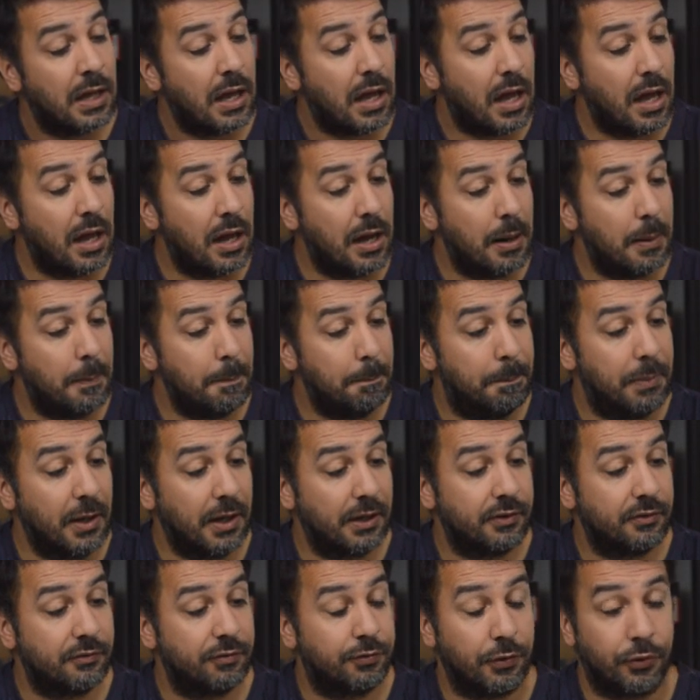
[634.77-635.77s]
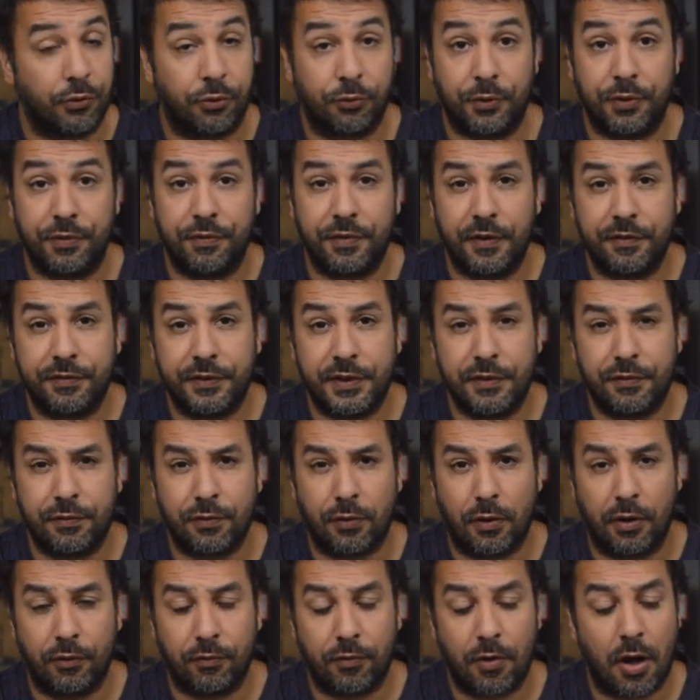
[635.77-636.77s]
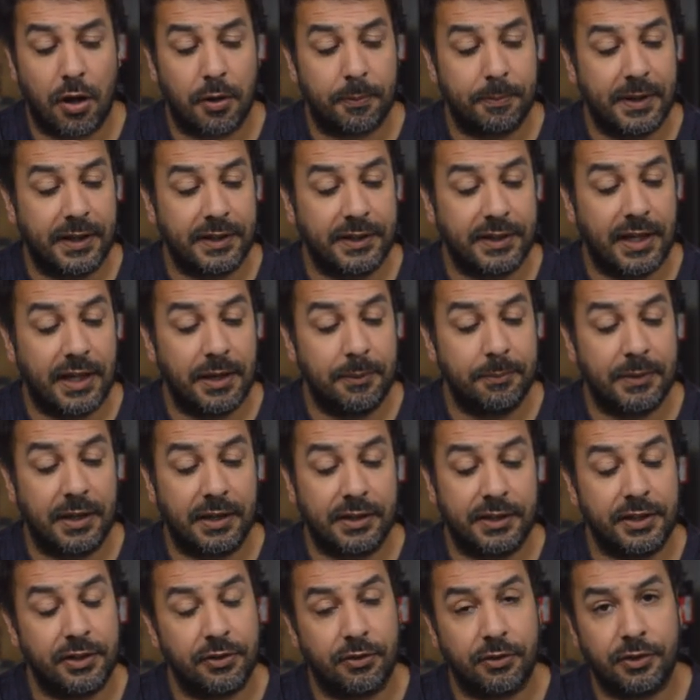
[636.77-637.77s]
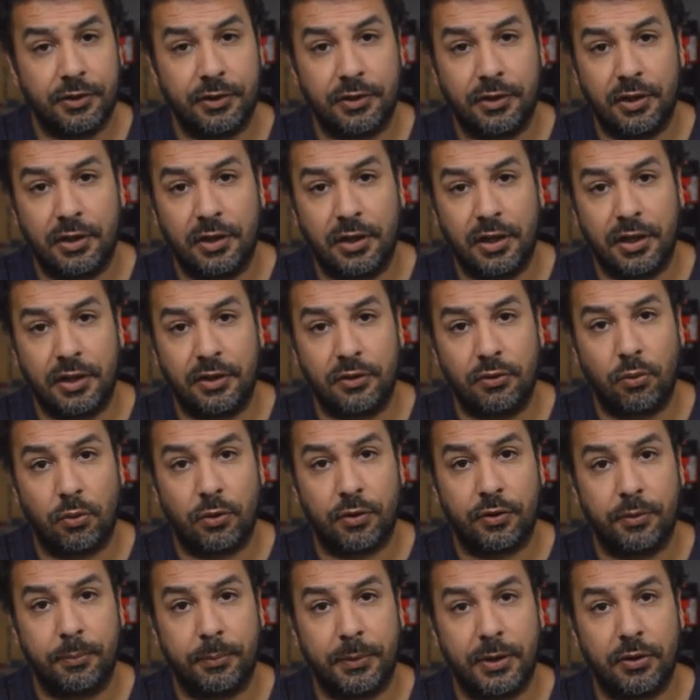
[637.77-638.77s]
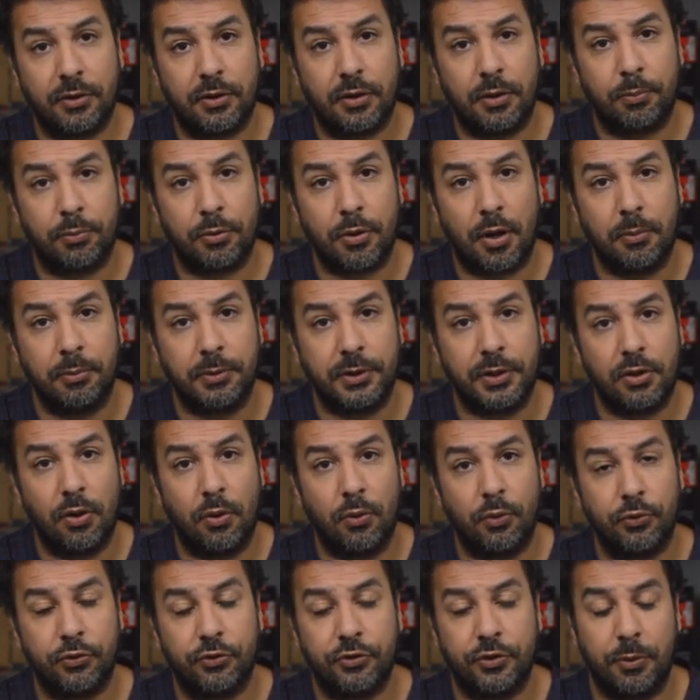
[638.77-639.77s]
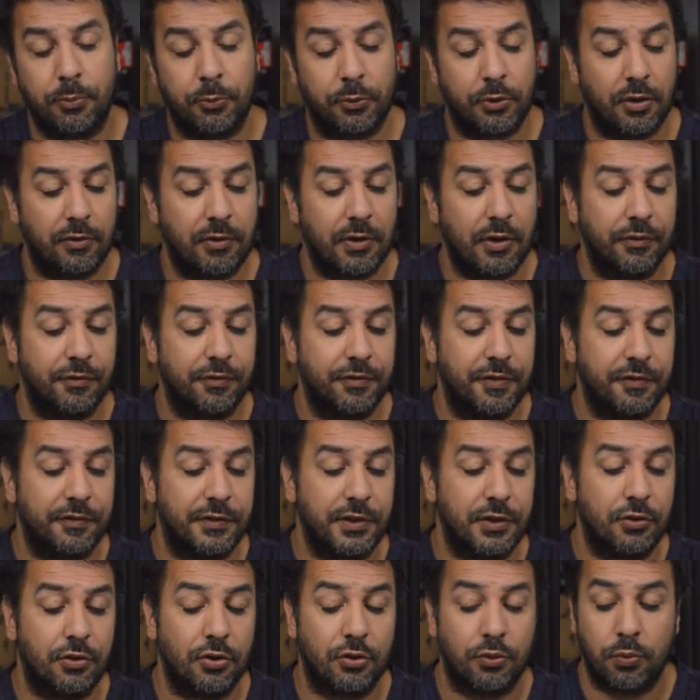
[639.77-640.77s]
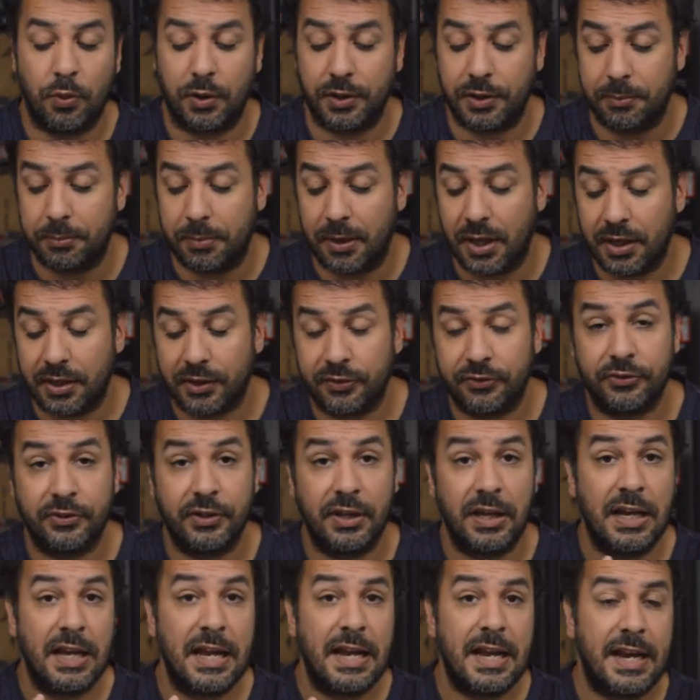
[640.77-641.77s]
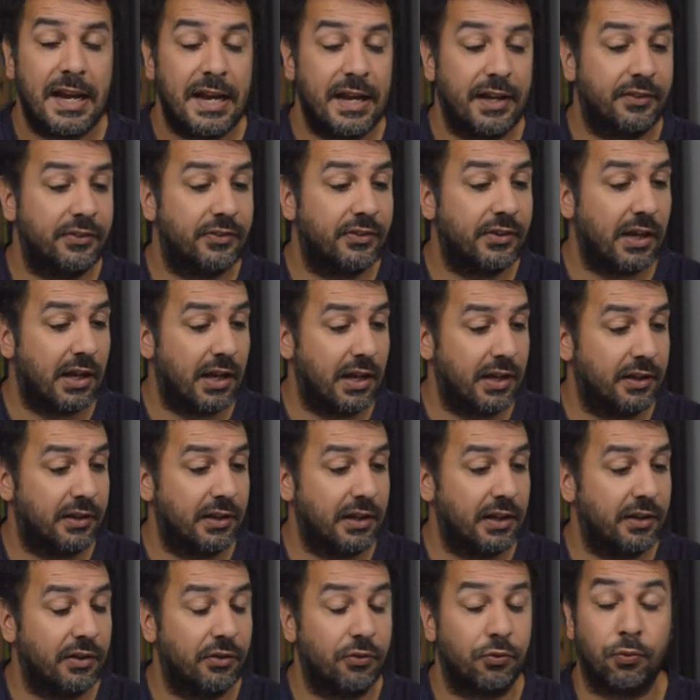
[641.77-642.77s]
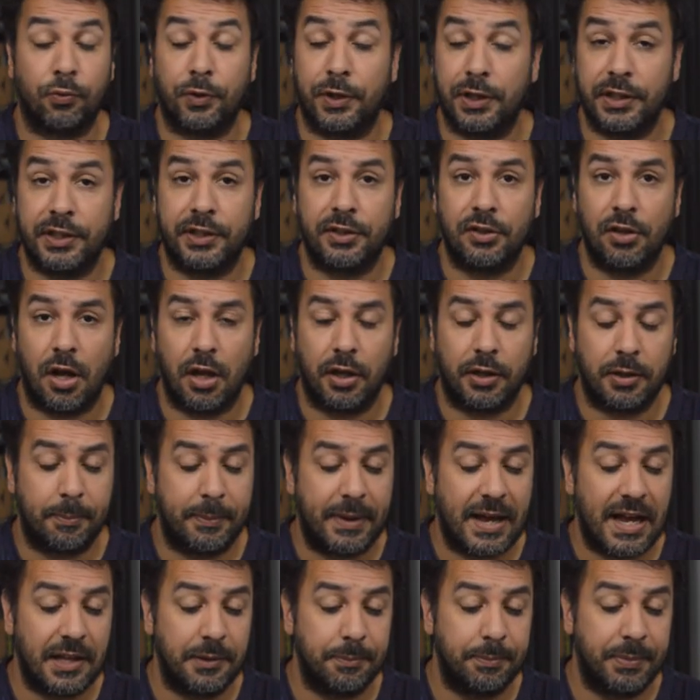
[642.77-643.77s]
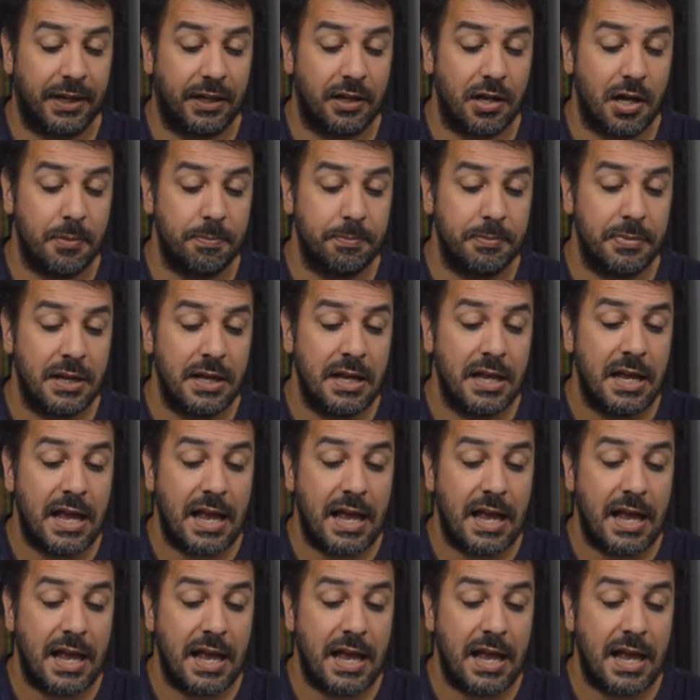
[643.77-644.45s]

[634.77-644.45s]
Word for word: Uh, but for 350 for a Rockman game that here in, in North America probably goes somewhere around 15 to 20 bucks, it's it is really not a bad pickup.